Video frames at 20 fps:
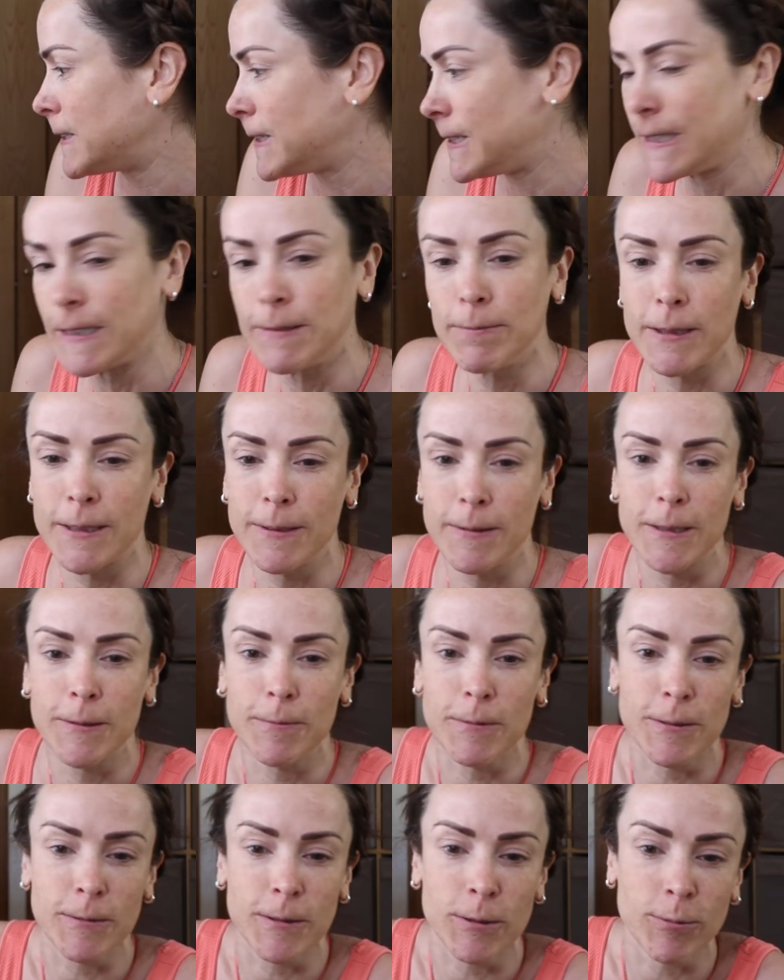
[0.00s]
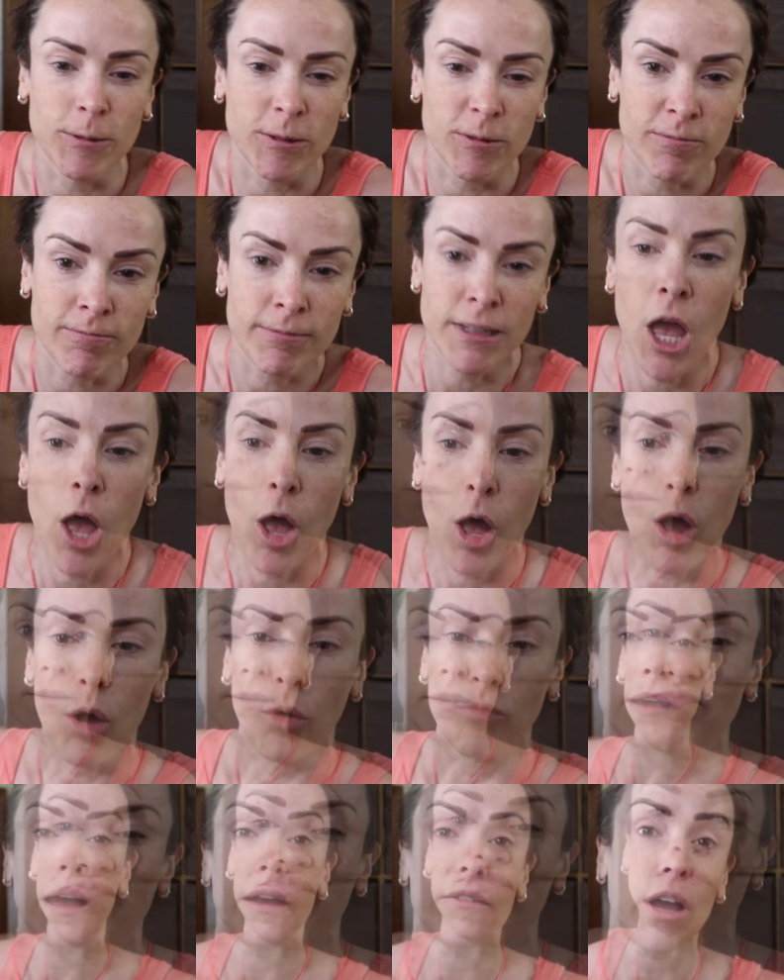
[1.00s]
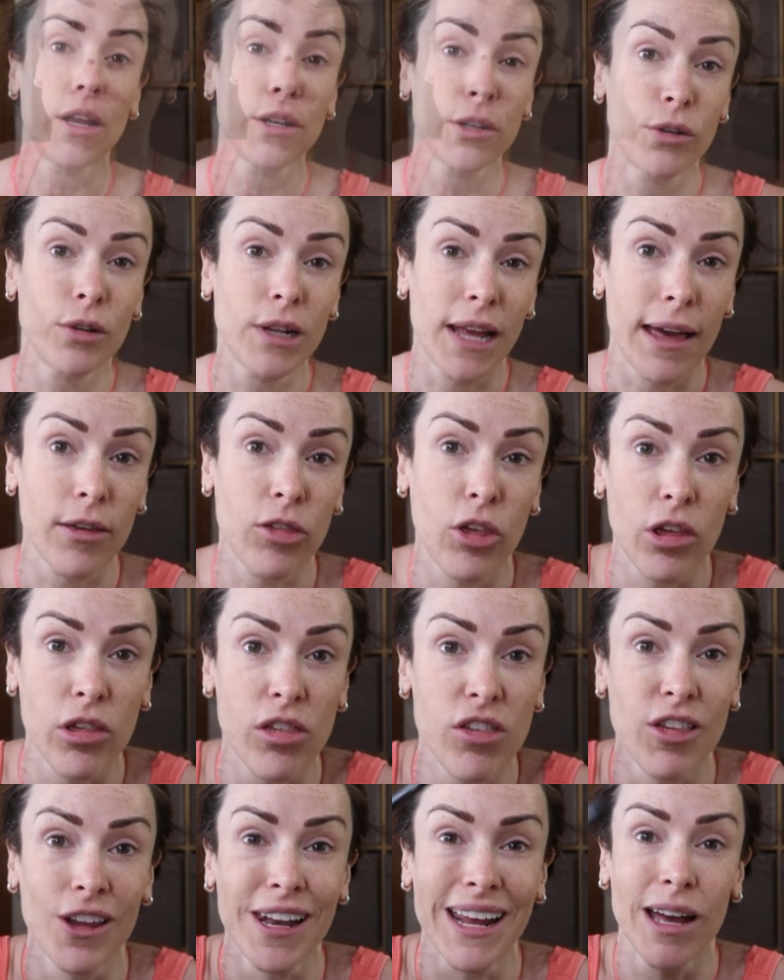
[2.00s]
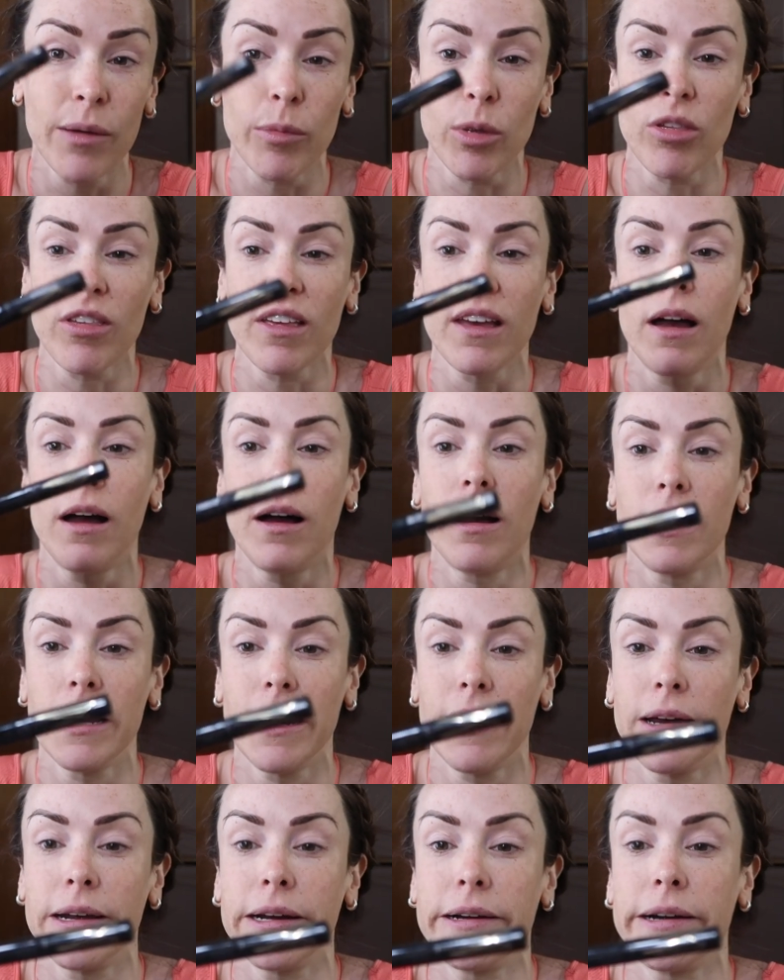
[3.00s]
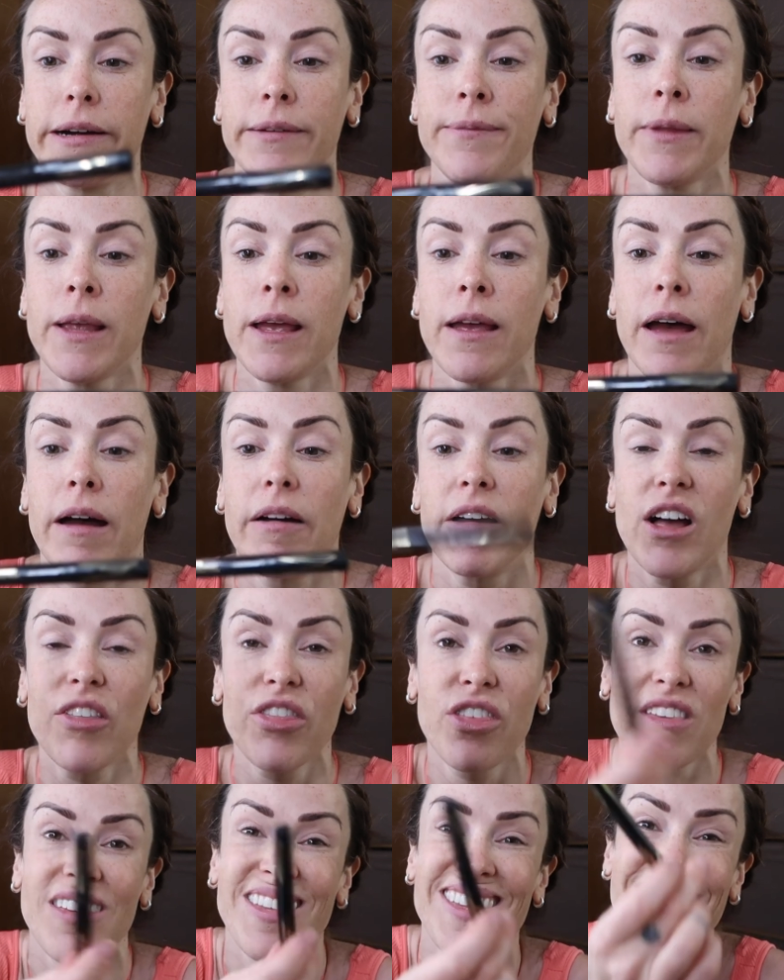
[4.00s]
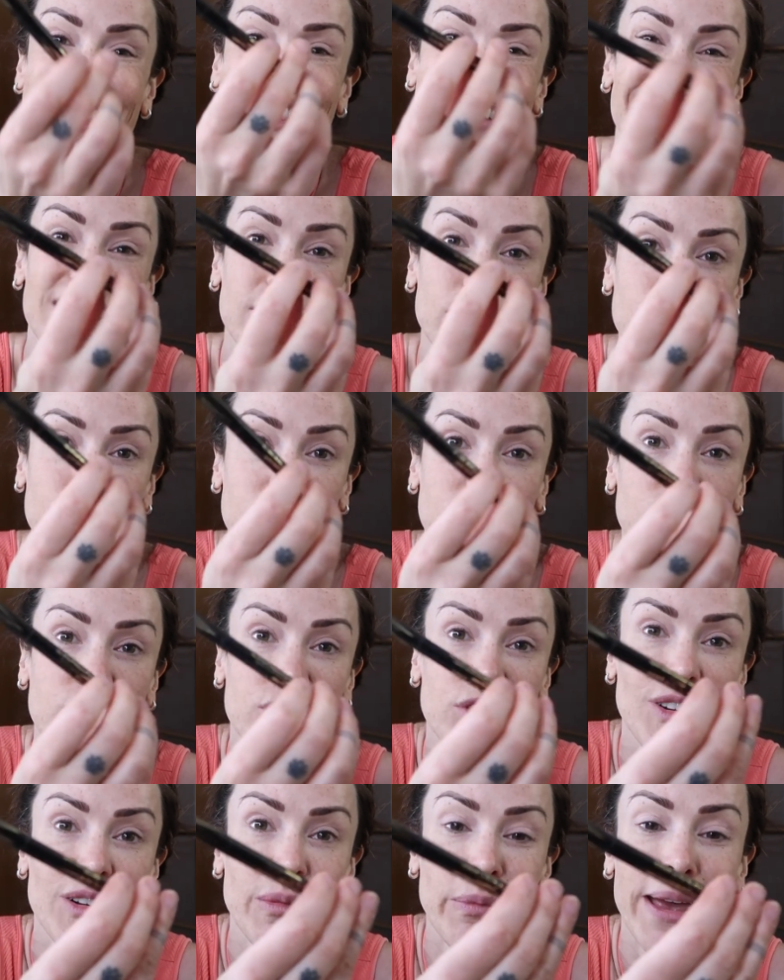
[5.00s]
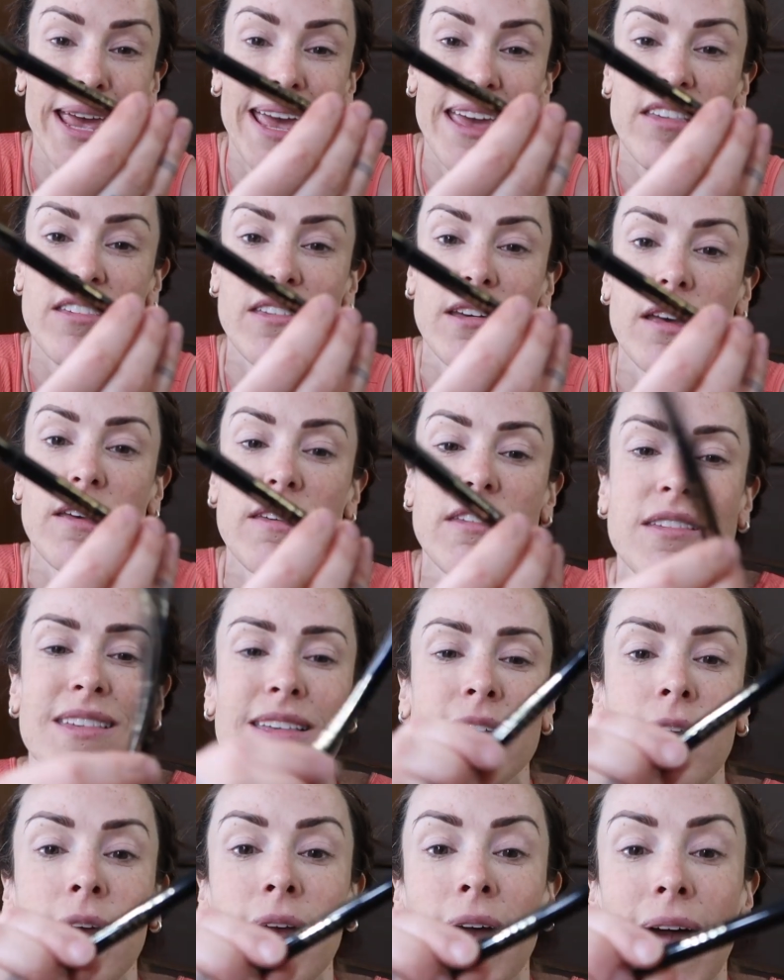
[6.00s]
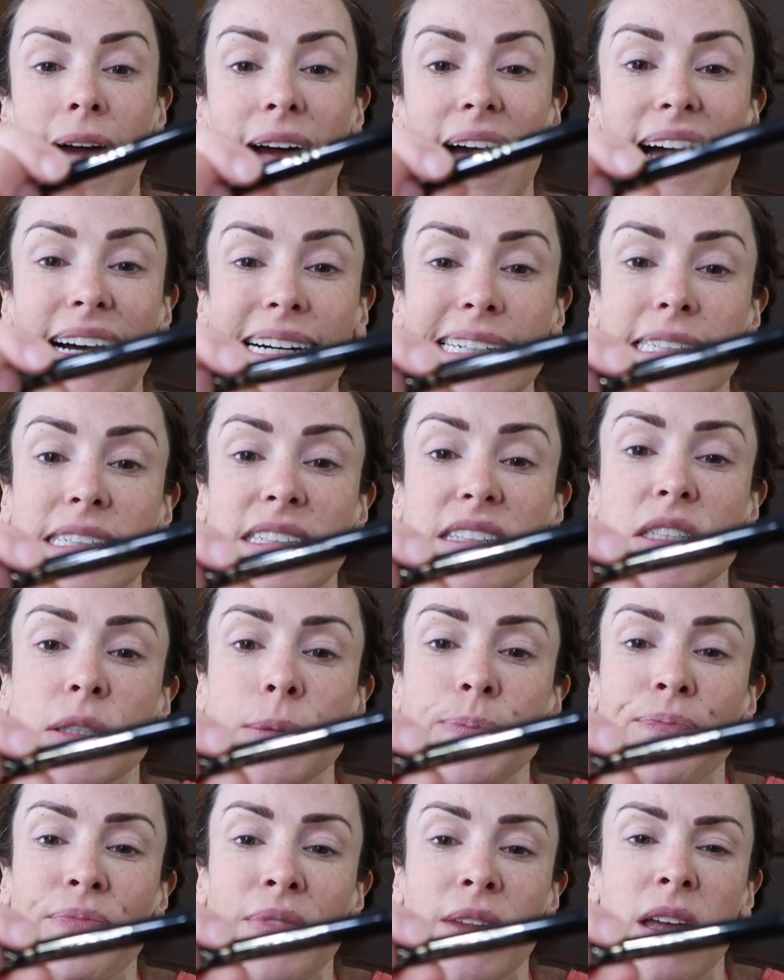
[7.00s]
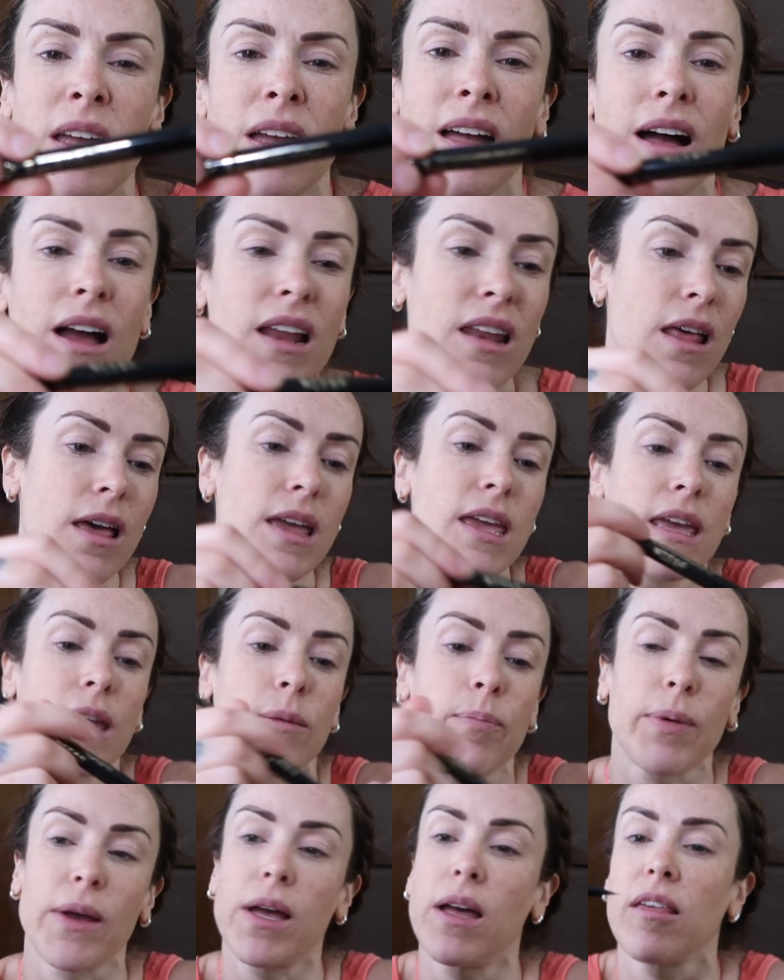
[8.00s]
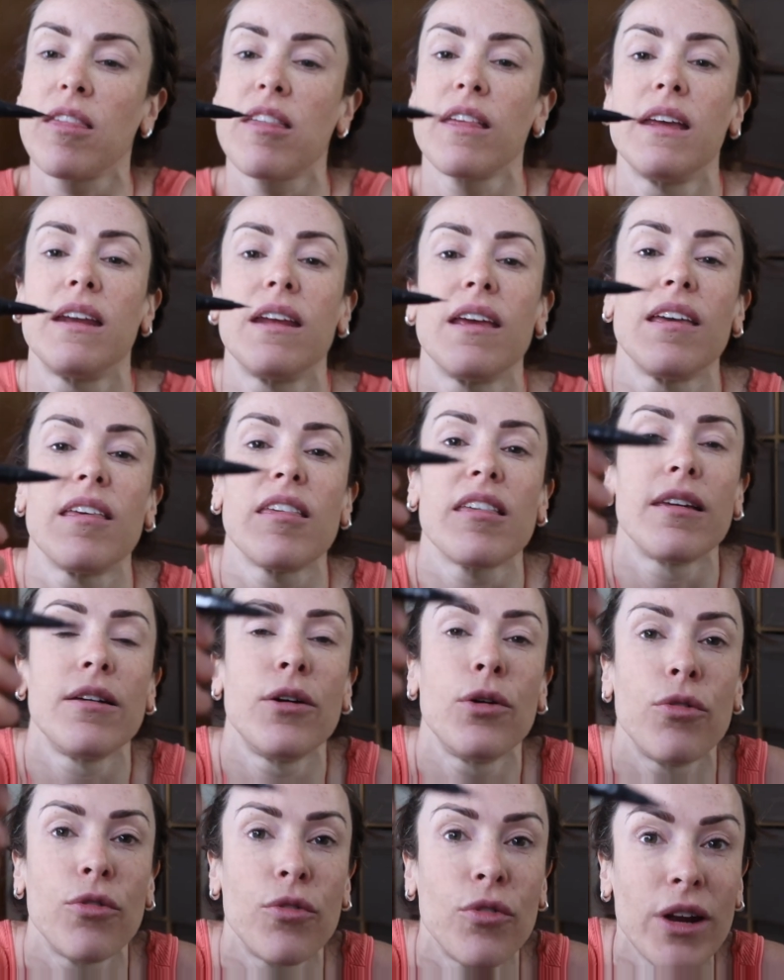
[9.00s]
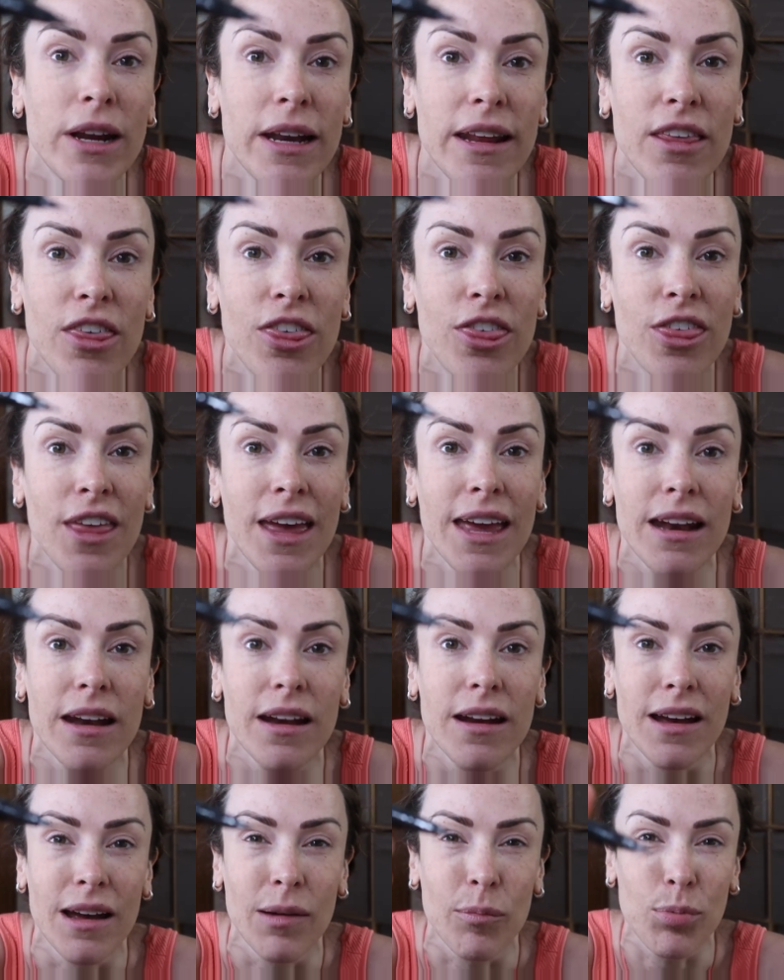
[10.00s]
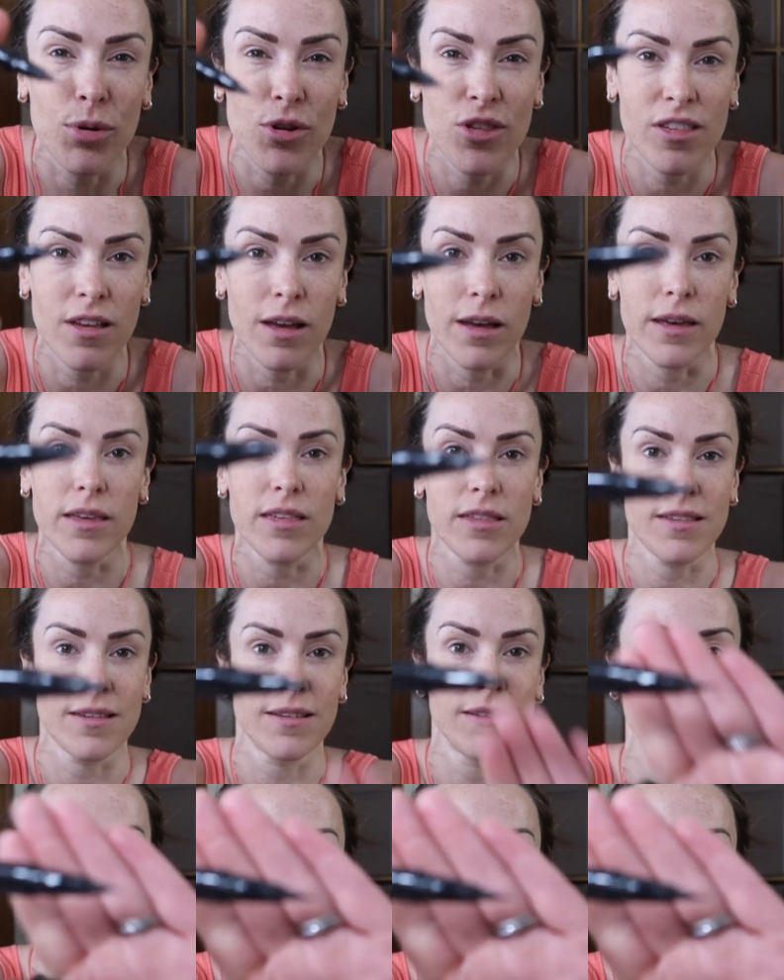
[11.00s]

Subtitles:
Oh, I've got no lashes, so now I'm using eyeliner. I got this Stila one from ASOS and I like it because it is really thin and precise.